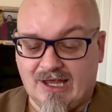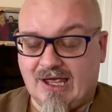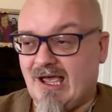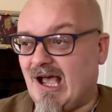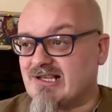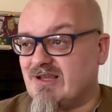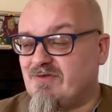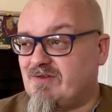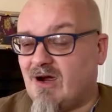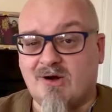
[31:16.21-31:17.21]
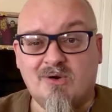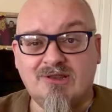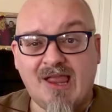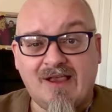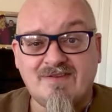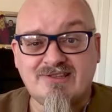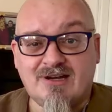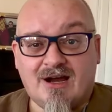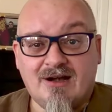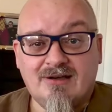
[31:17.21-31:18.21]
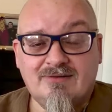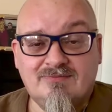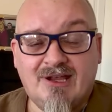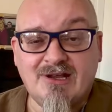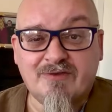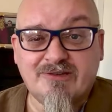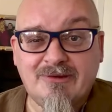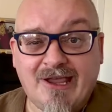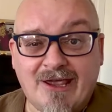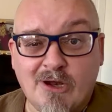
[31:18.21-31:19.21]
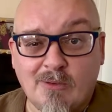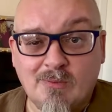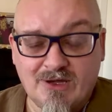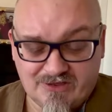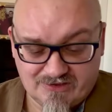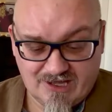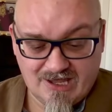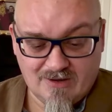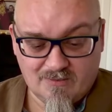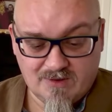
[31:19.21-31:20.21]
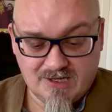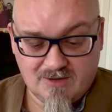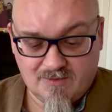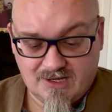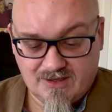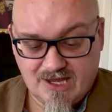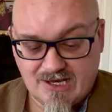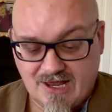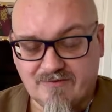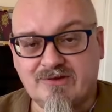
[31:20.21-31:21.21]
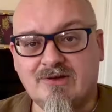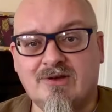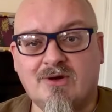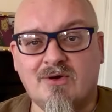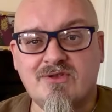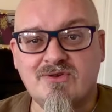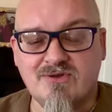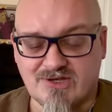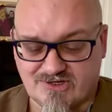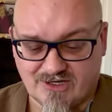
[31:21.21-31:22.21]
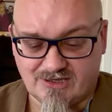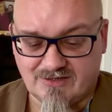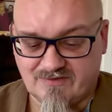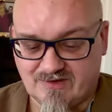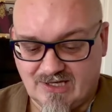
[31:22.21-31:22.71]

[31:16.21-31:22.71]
As if our own lives aren't enough to be getting on with, we then have to go through the struggle of